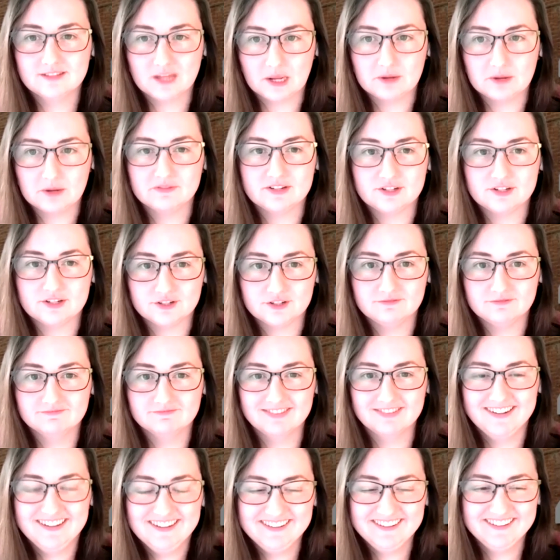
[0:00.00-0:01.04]
tunnel vision.
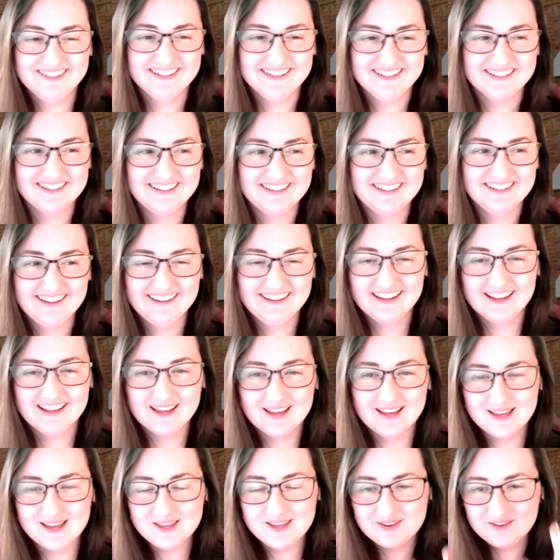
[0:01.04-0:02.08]

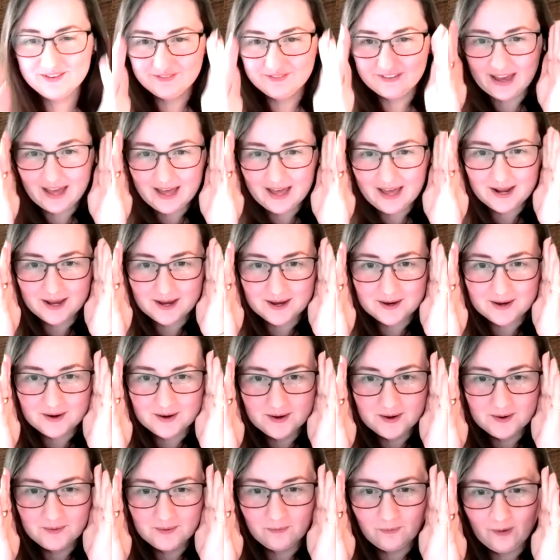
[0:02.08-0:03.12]
You've got a
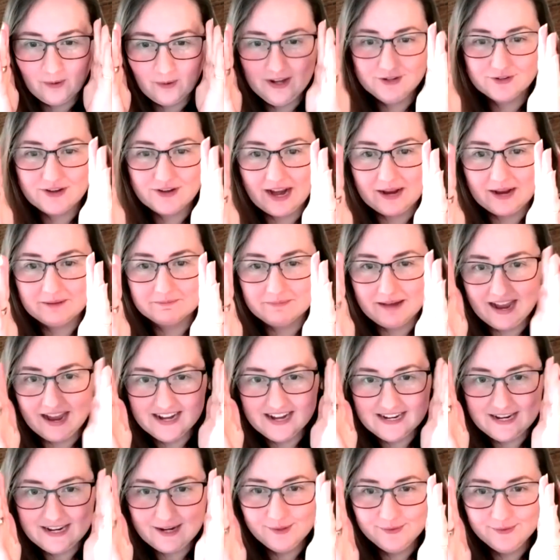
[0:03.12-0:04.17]
one-track
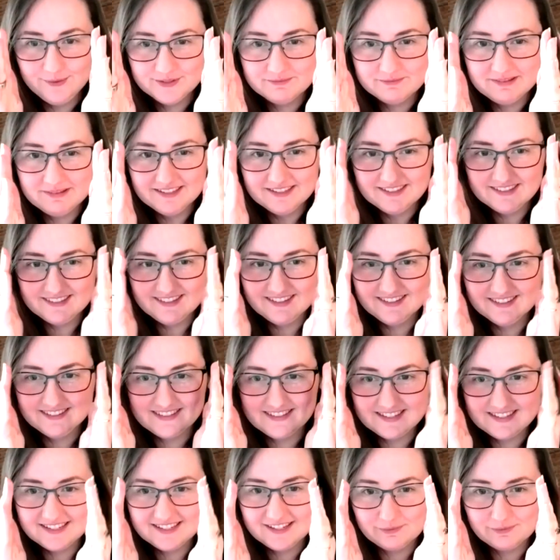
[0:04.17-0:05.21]
mind. Here's the business.
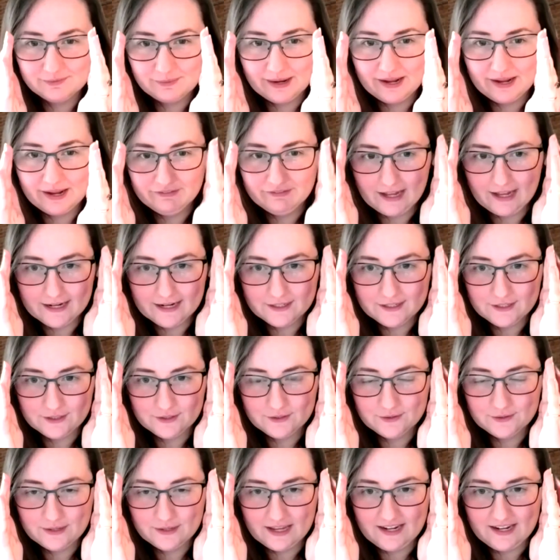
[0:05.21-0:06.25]
This is what I've got to
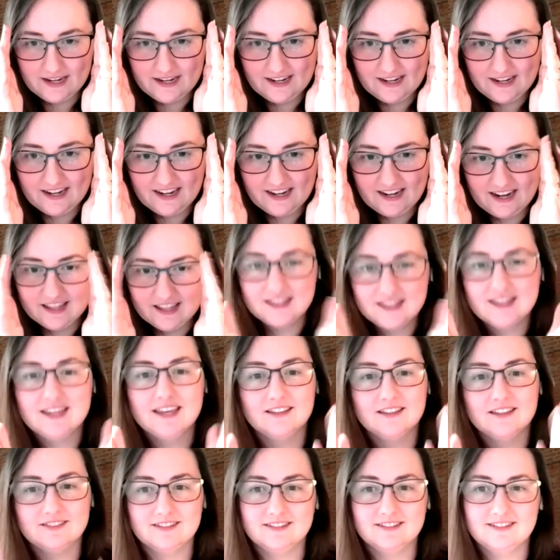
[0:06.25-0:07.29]
do, and nothing
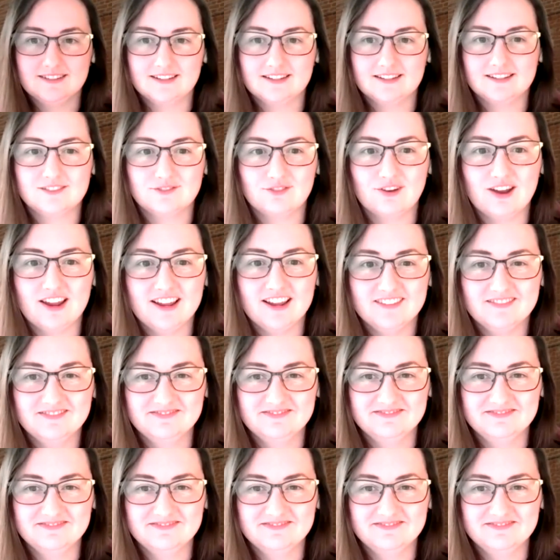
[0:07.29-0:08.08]
else exists, right?